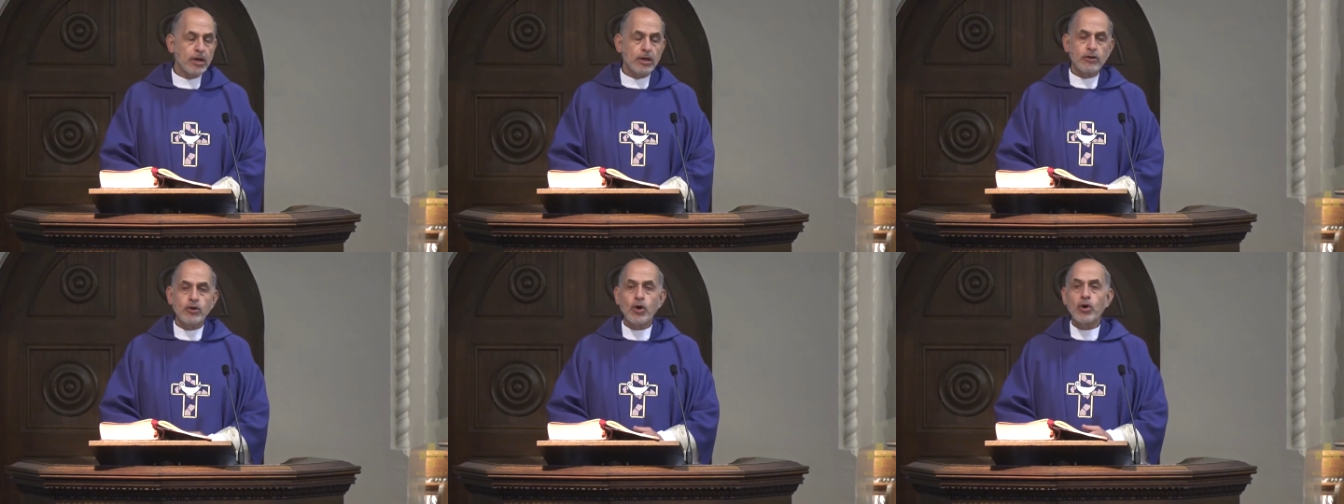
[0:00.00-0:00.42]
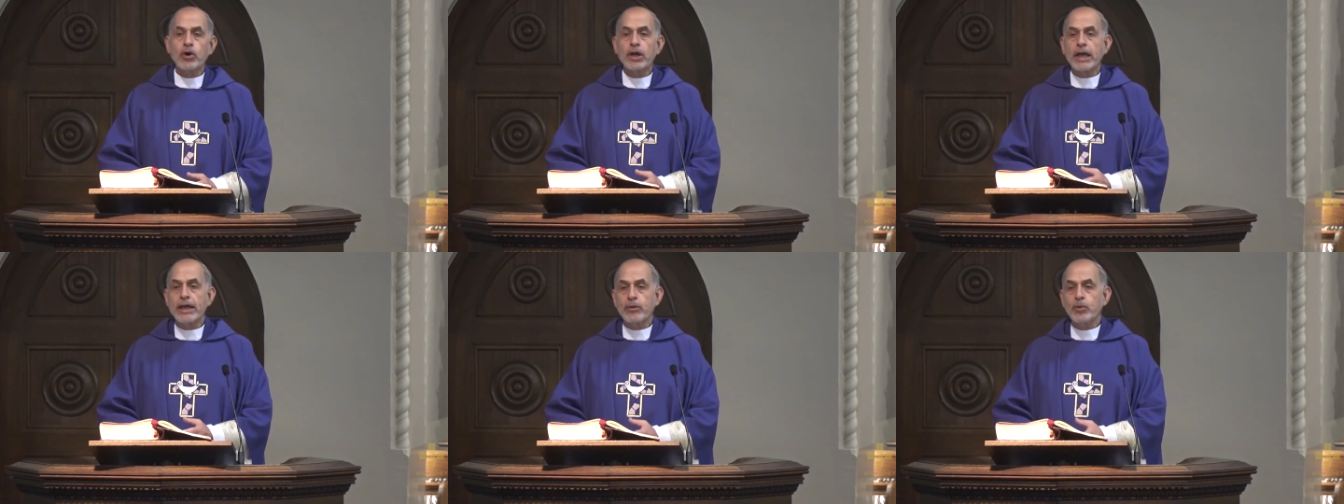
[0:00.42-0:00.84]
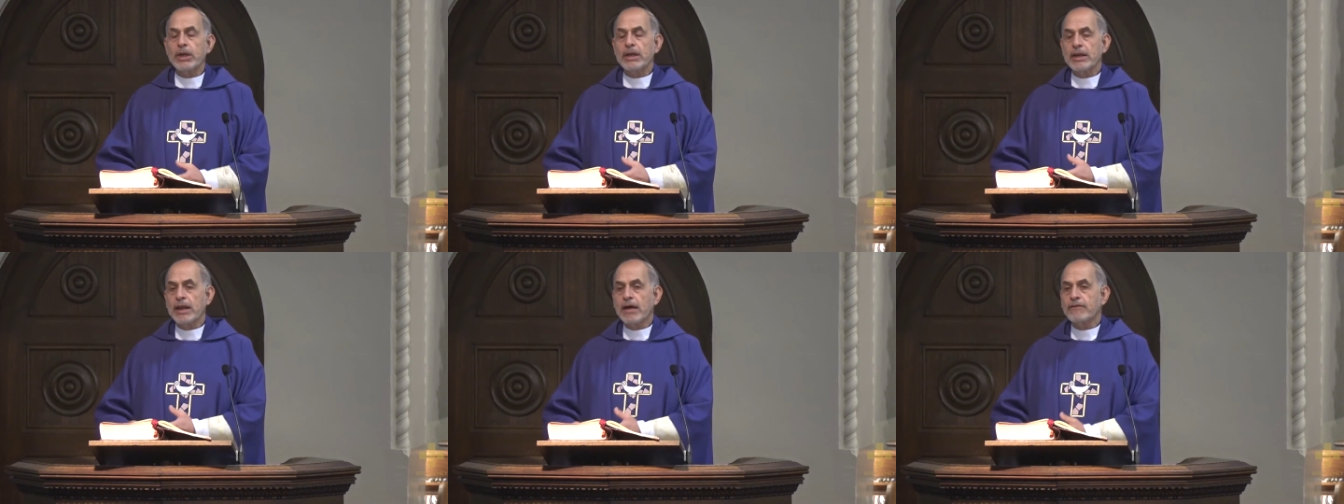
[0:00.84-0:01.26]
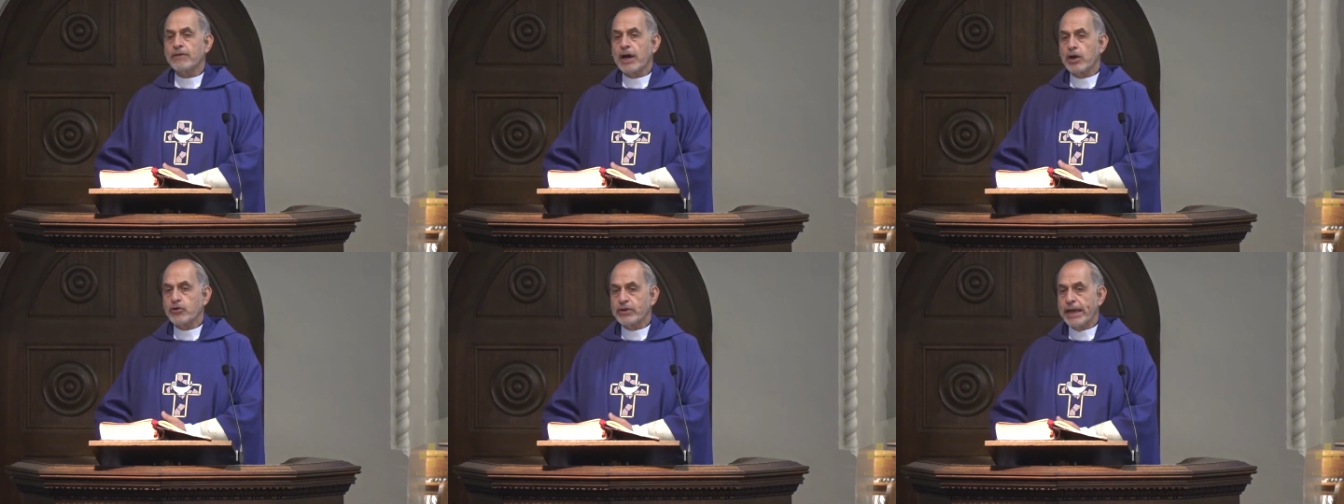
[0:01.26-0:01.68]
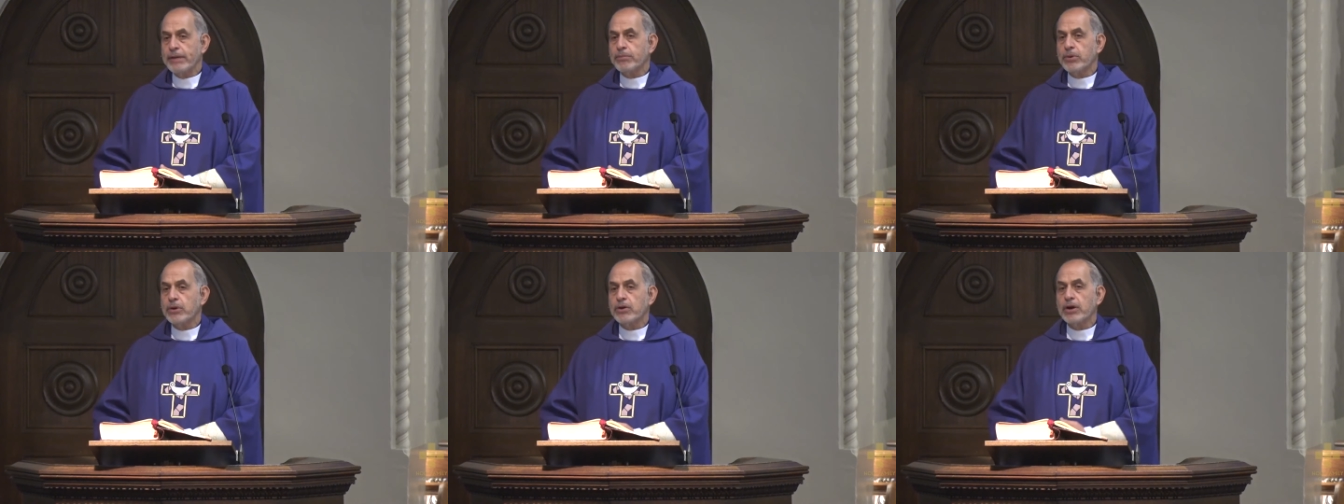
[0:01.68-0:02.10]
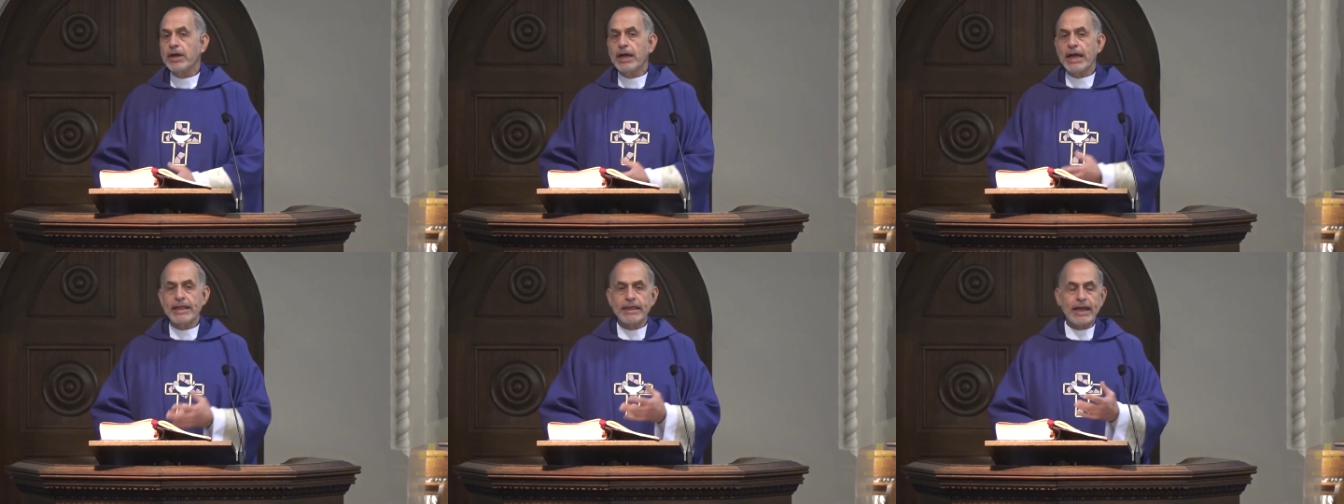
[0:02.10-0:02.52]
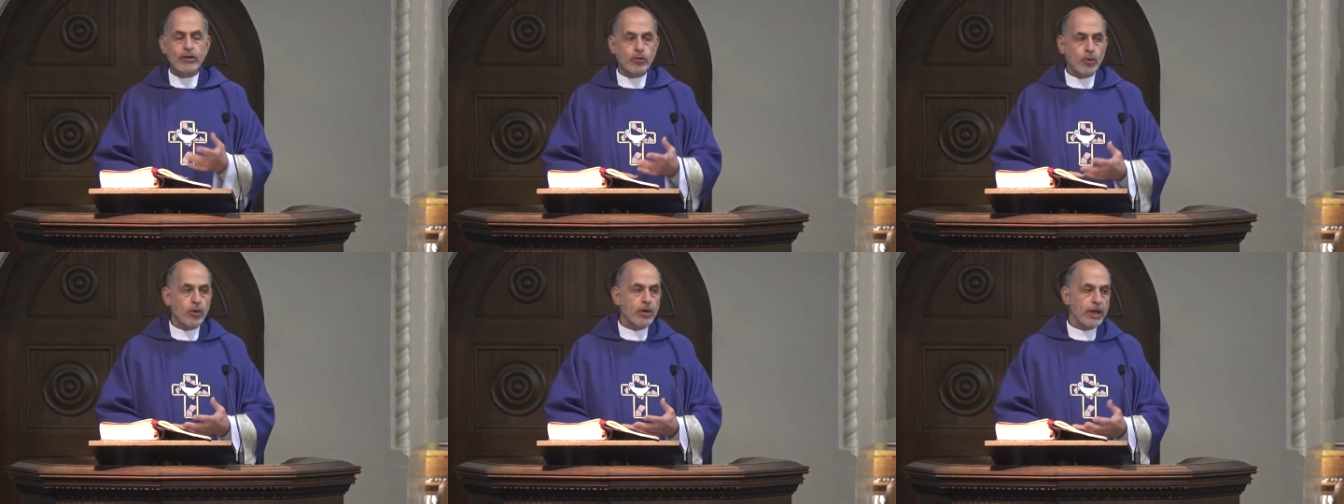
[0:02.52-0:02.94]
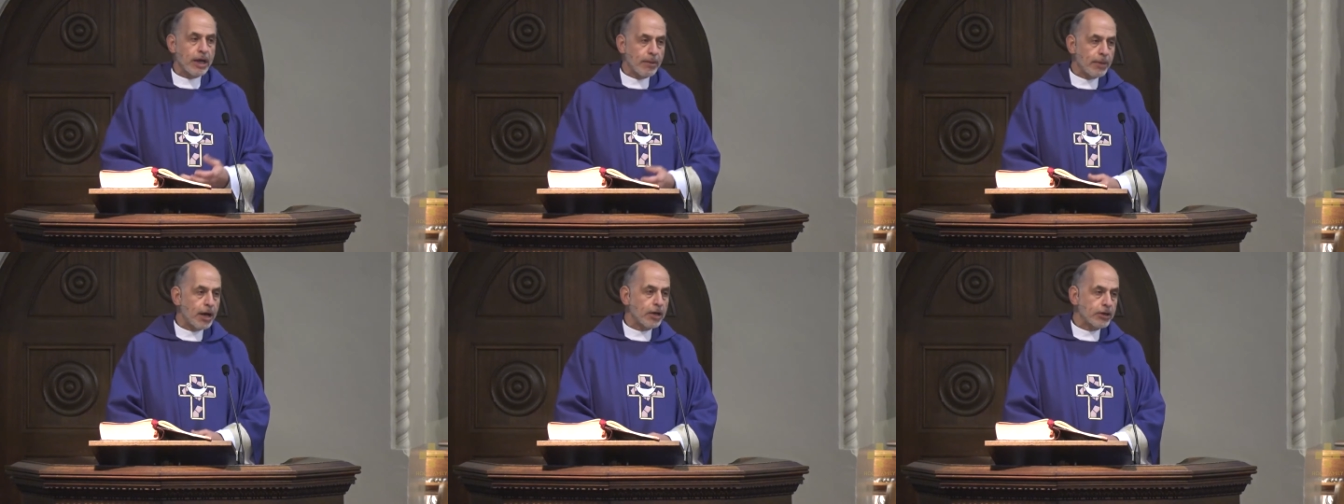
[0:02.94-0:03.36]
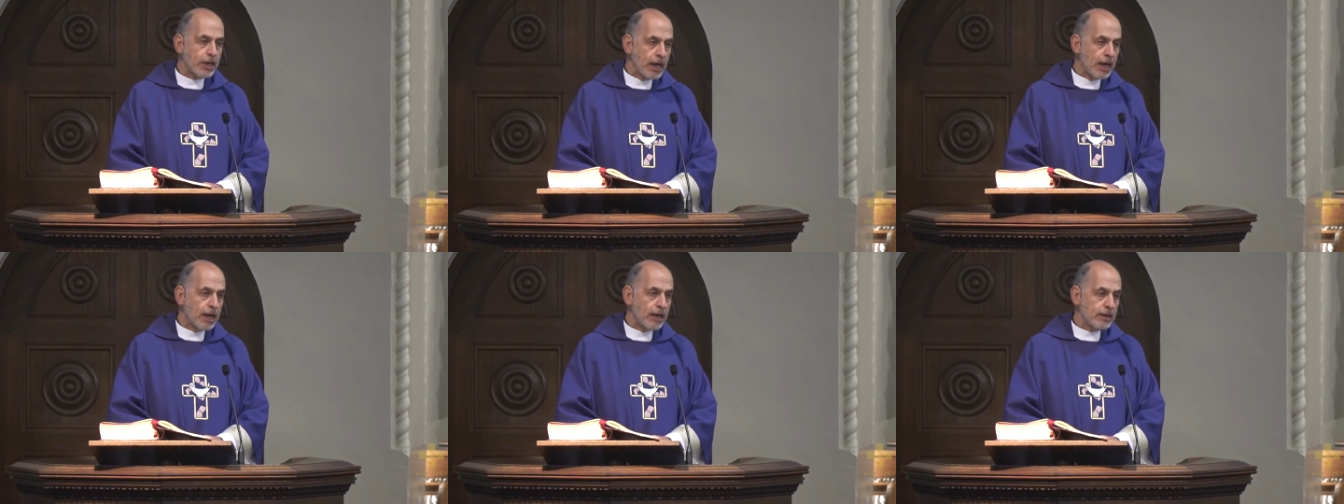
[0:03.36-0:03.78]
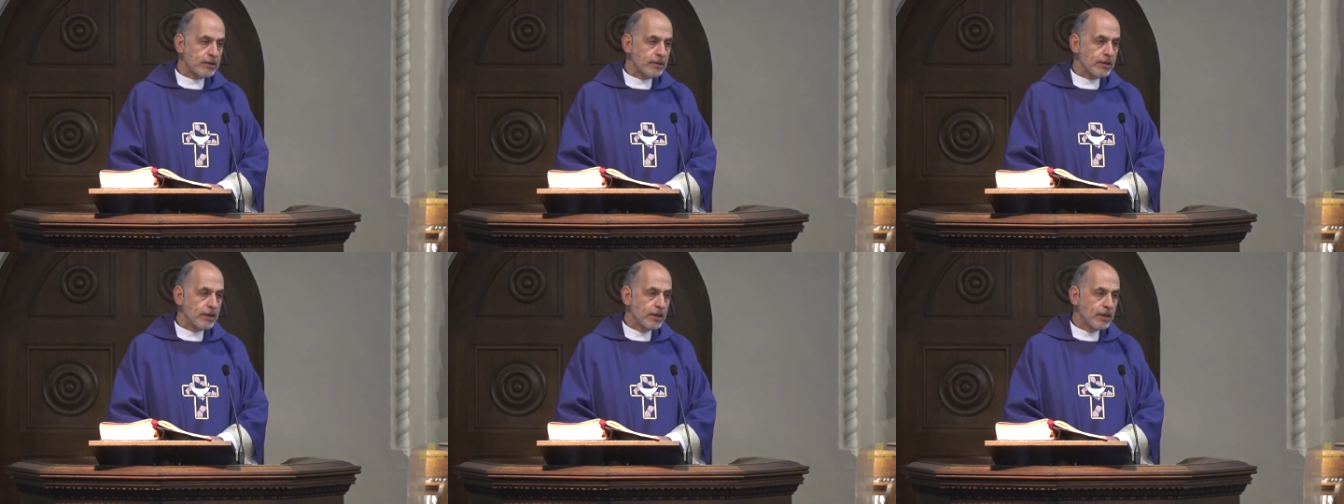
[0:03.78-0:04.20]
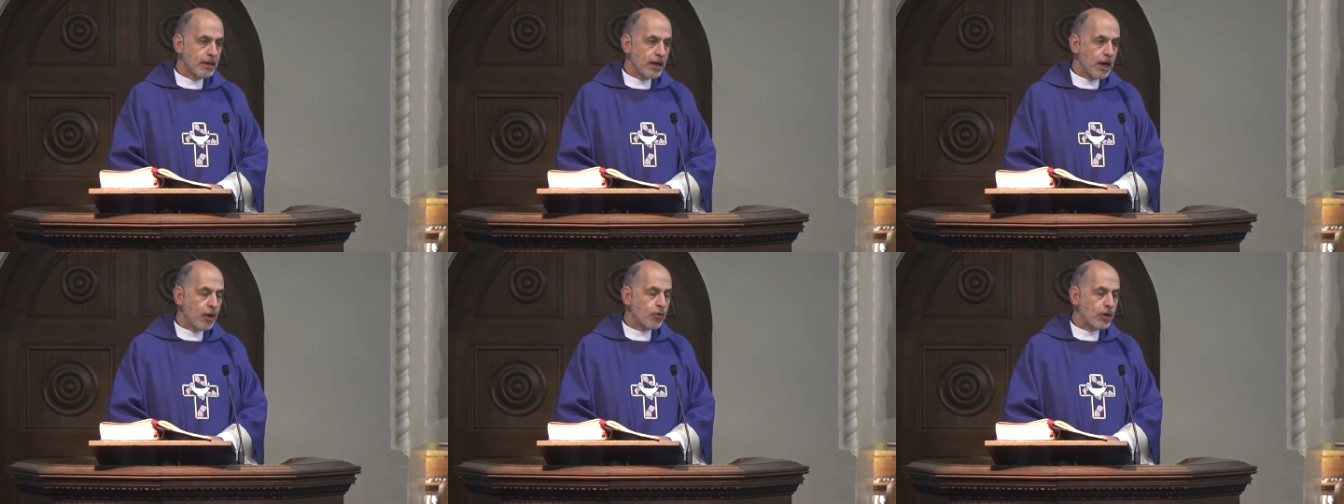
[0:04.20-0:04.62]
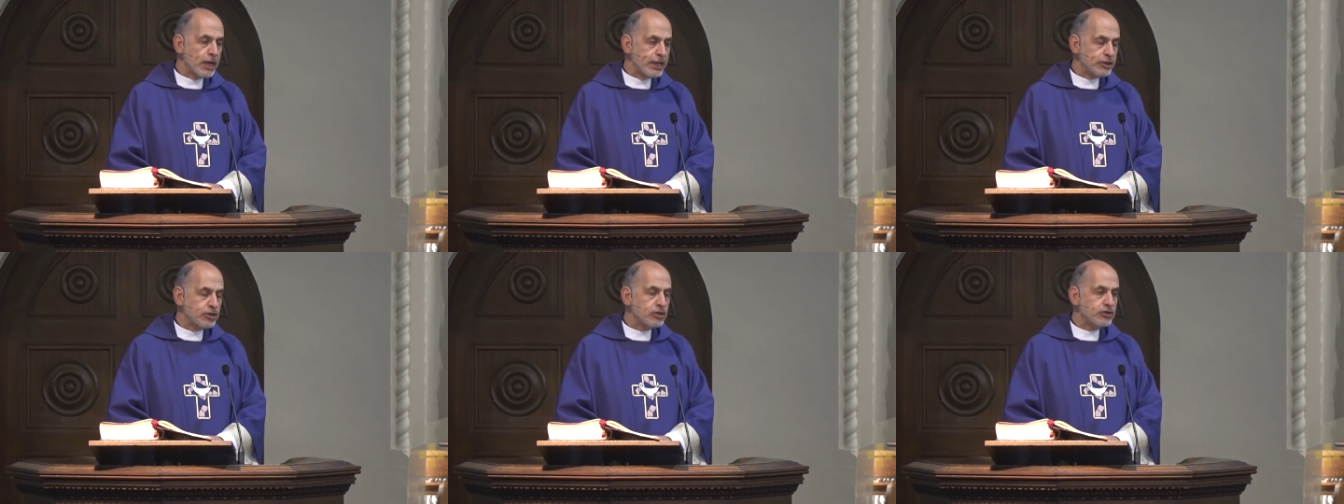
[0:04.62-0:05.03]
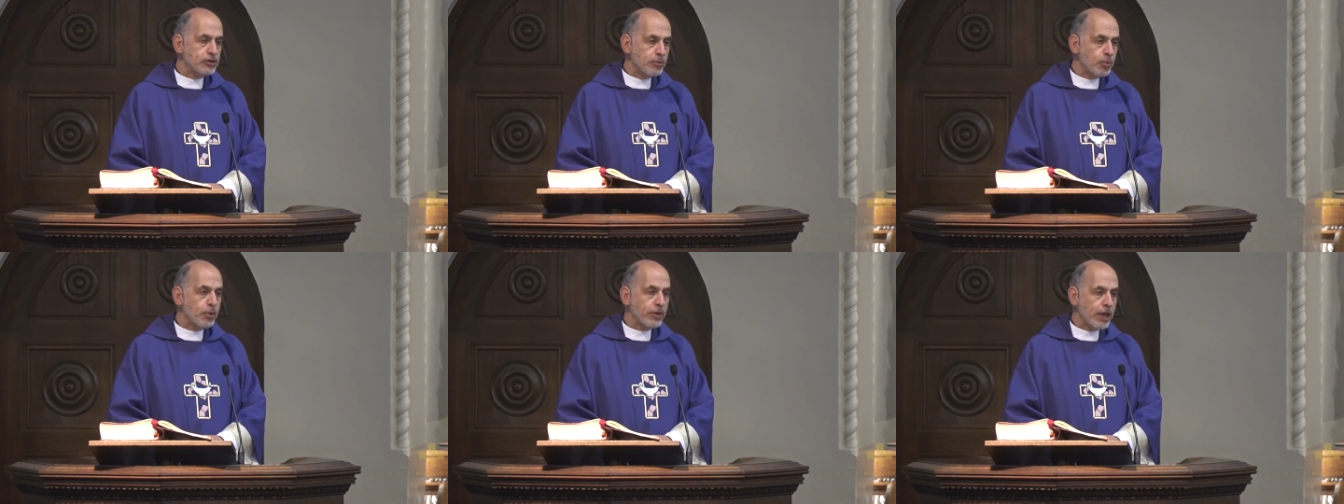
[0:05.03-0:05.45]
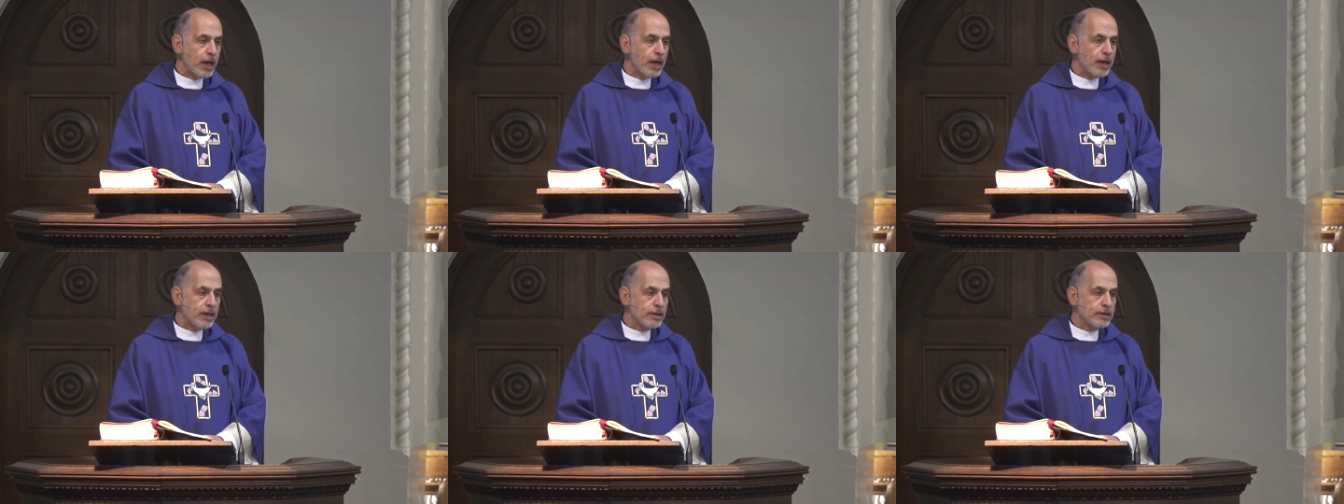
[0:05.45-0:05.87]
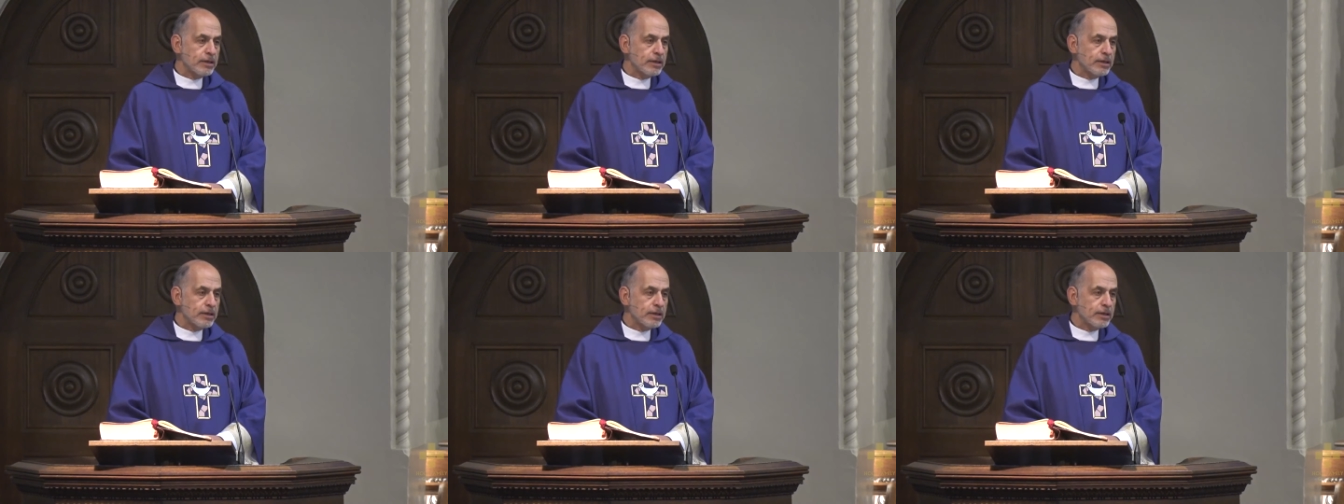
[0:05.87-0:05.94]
nor can we love our neighbor and not worry about God, our relationship with God.